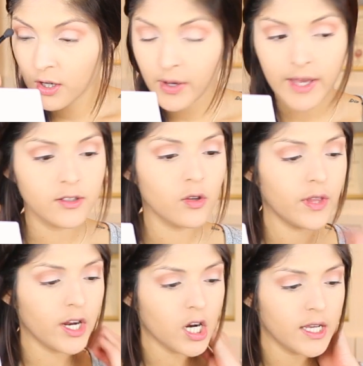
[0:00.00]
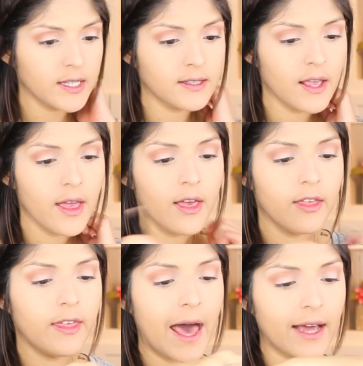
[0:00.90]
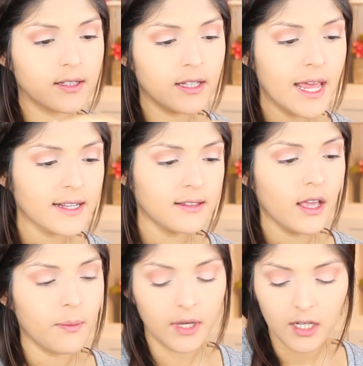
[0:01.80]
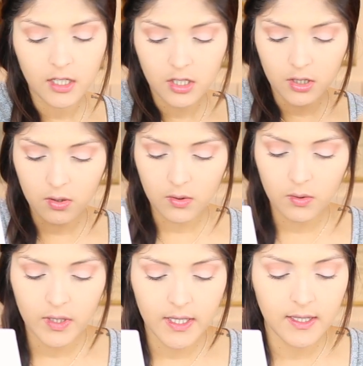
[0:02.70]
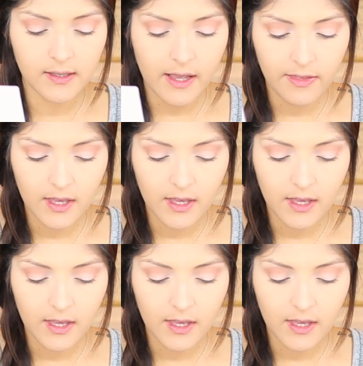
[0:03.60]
Okay, so there is that. The next thing I'm gonna do is,